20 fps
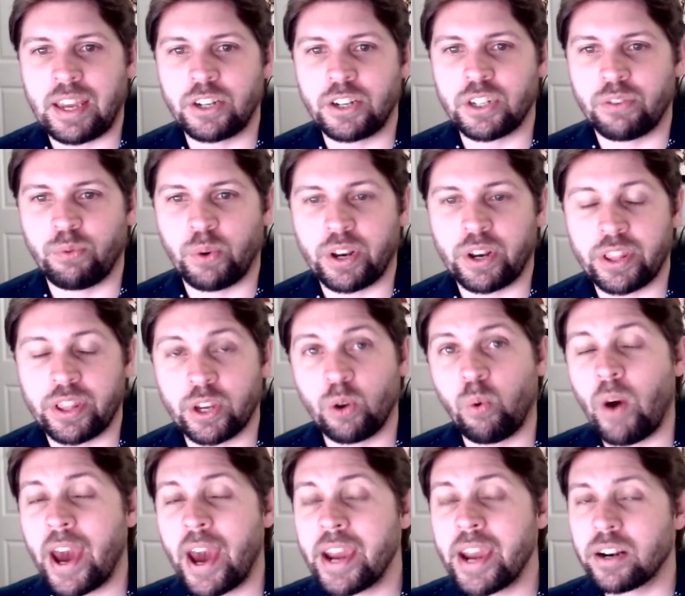of one of the
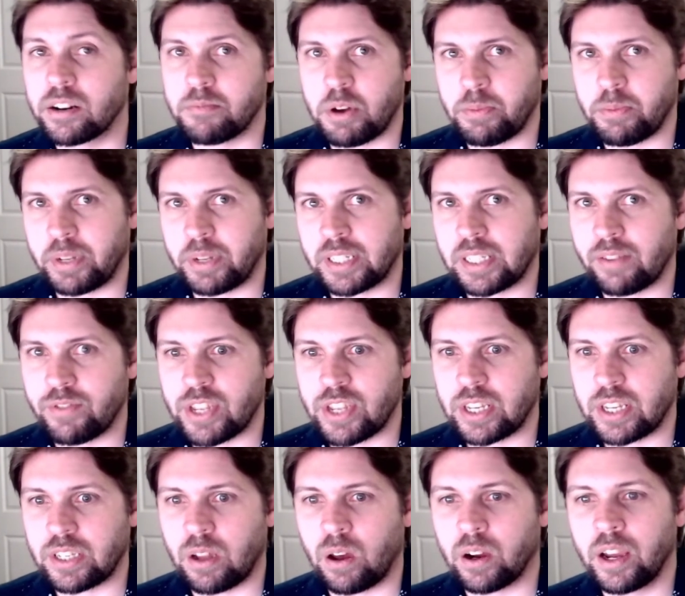quieter moments of the
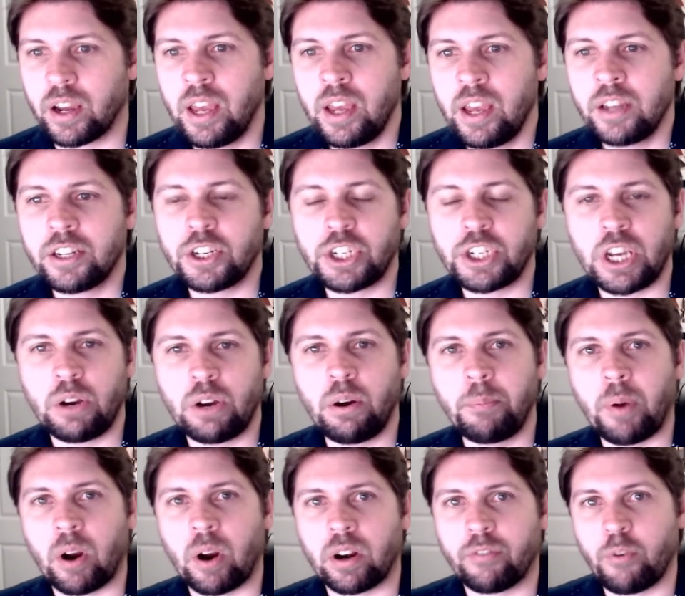song to show a
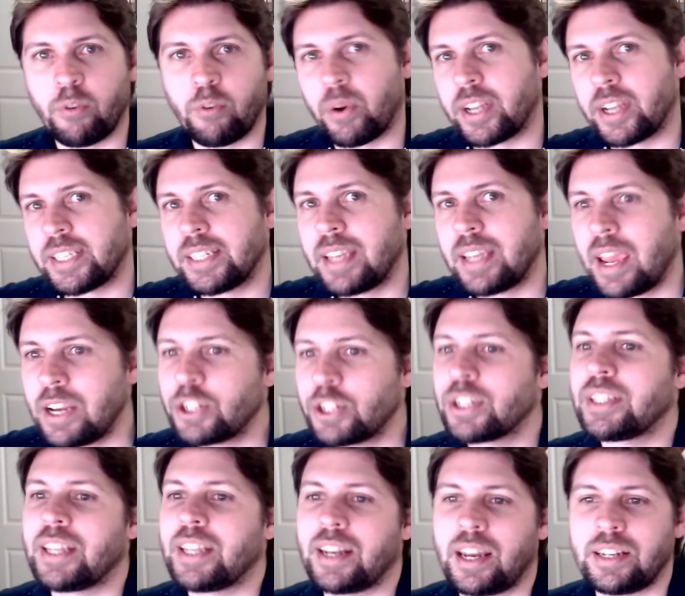part of a presentation
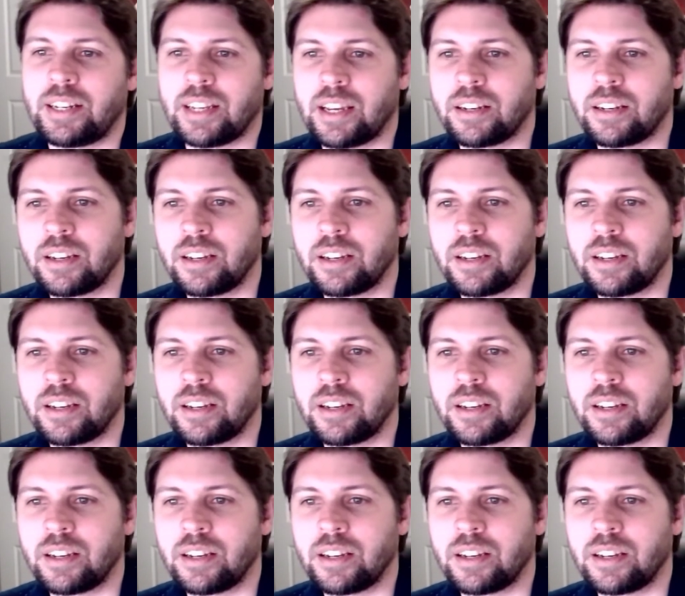that I did.